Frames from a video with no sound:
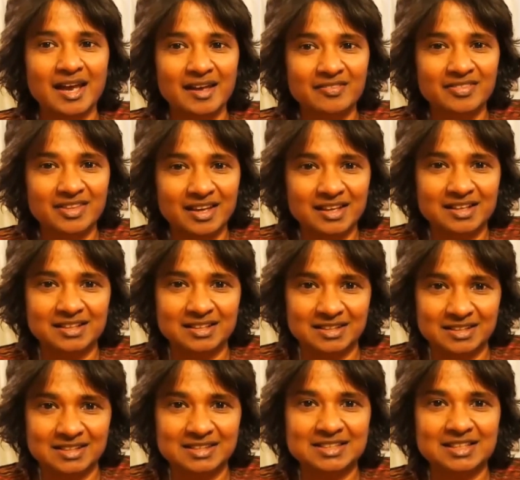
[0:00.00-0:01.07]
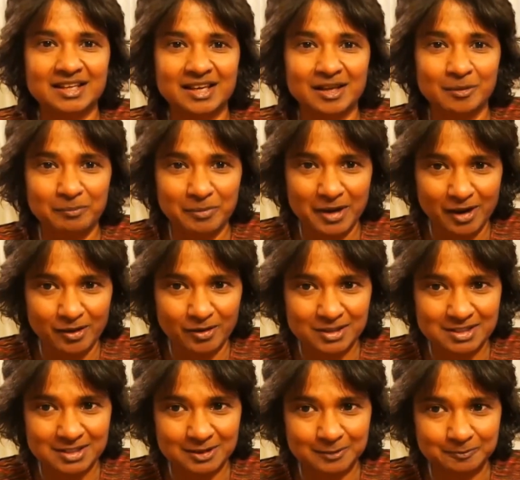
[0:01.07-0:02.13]
and that is
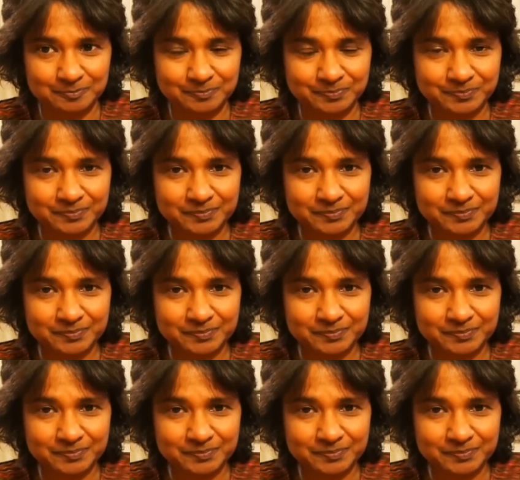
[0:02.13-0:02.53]
comparison.